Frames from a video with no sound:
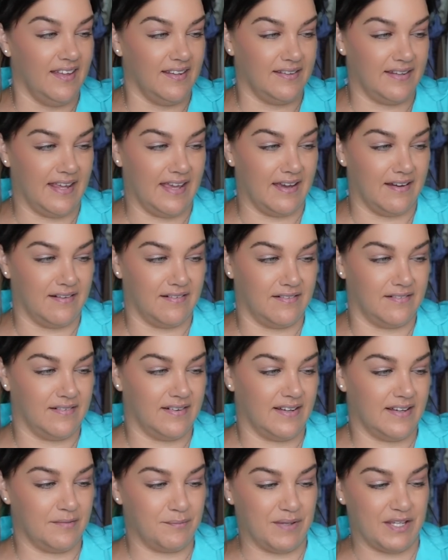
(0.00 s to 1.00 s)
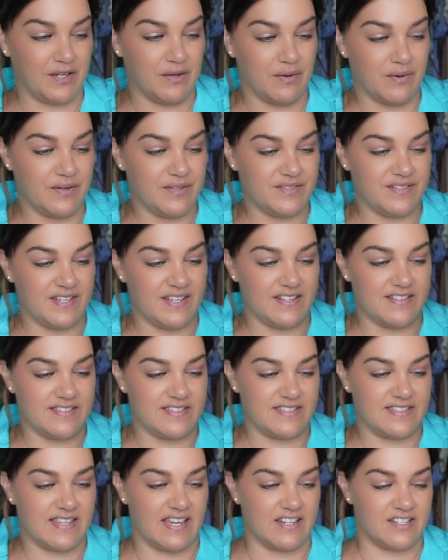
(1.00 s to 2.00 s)
Now, because it's
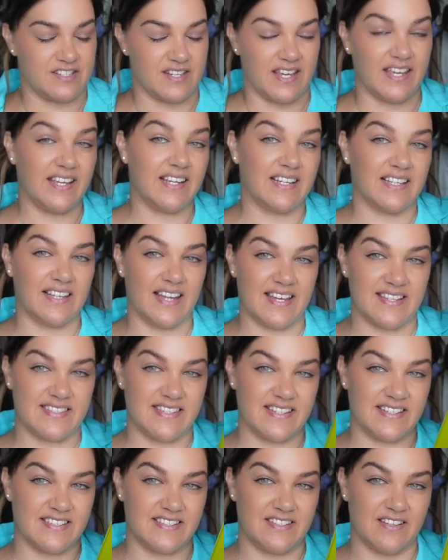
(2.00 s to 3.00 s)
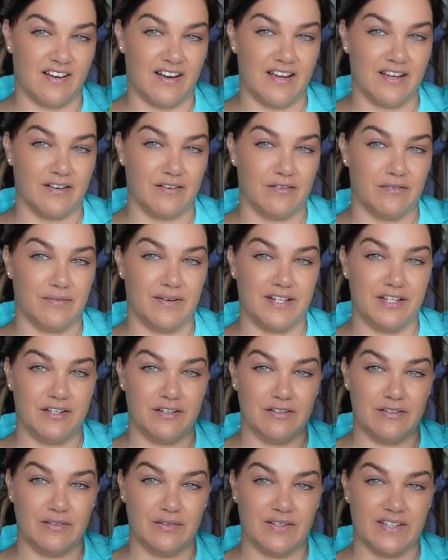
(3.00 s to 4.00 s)
such a classic style, when
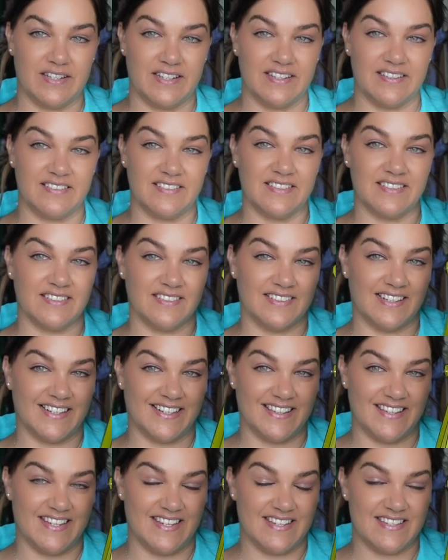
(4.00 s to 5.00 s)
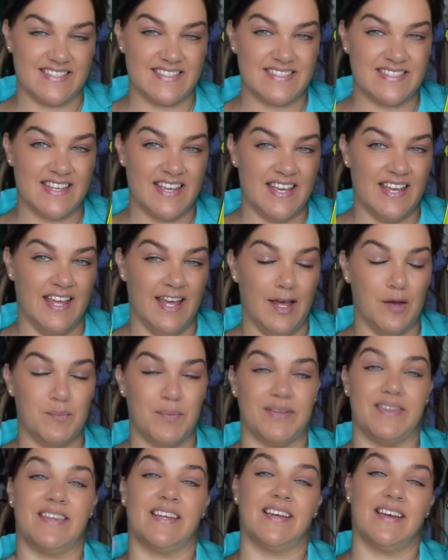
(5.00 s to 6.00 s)
you look at it like this,
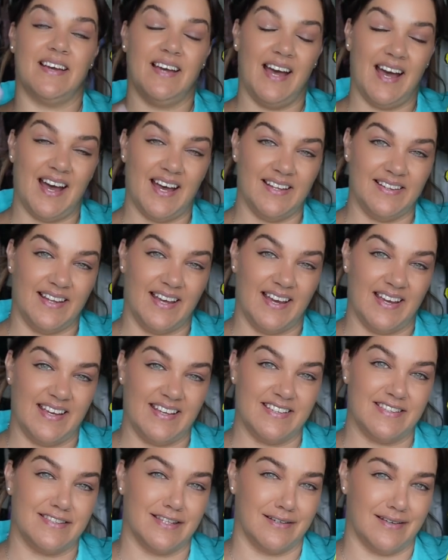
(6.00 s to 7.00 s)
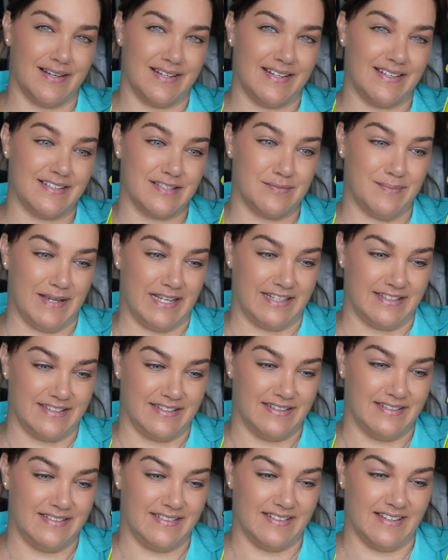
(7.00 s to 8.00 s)
but the color is so
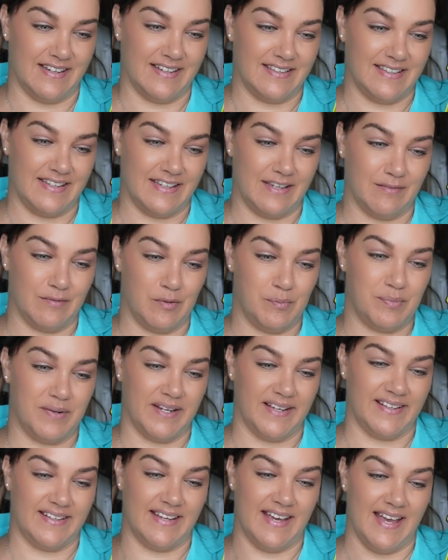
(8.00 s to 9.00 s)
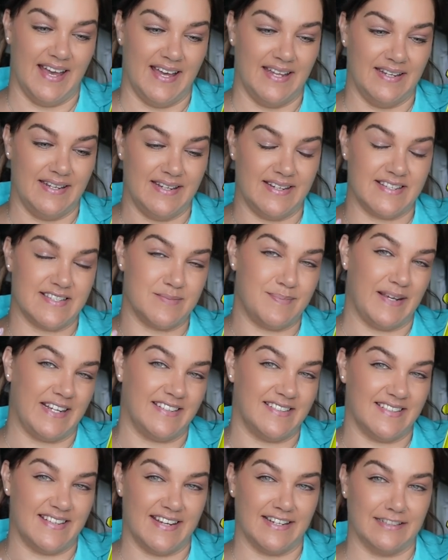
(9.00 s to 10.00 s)
unexpected, I think it will bring an
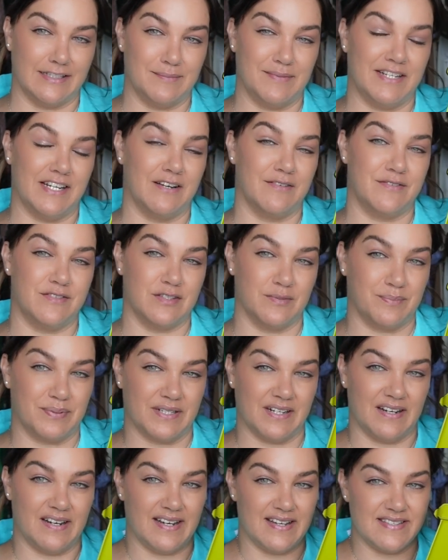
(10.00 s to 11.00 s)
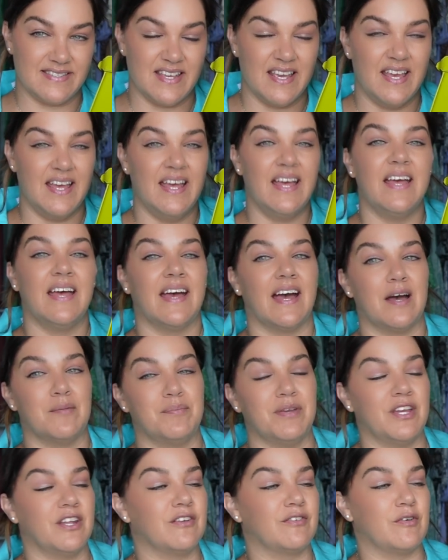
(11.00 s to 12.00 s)
unexpected element of surprise, a
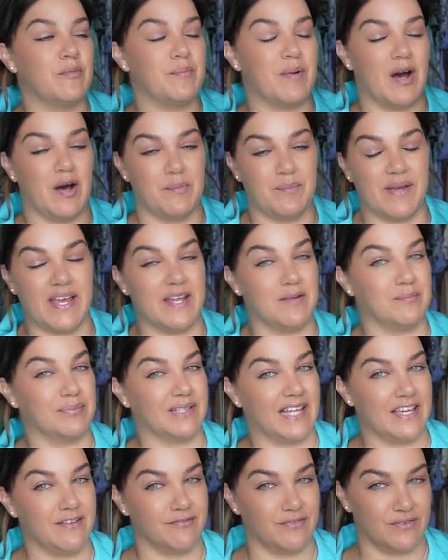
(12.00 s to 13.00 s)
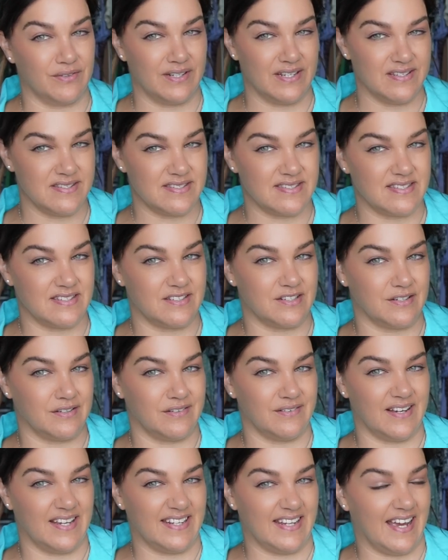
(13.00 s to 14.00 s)
beautiful pop and playfulness
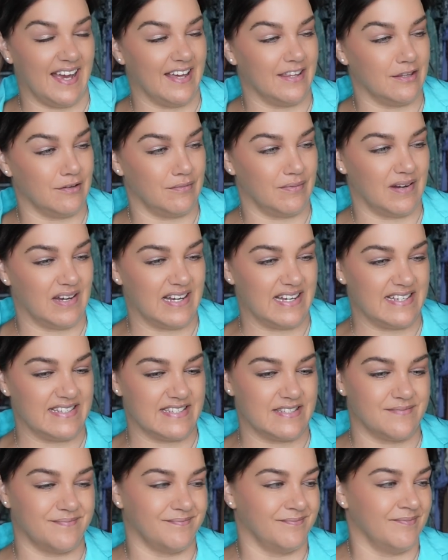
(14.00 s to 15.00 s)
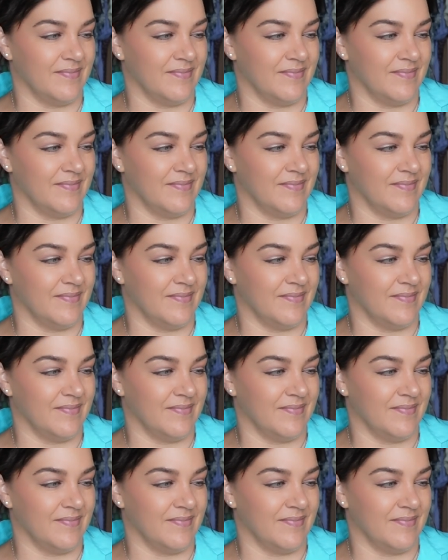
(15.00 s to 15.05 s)
to an otherwise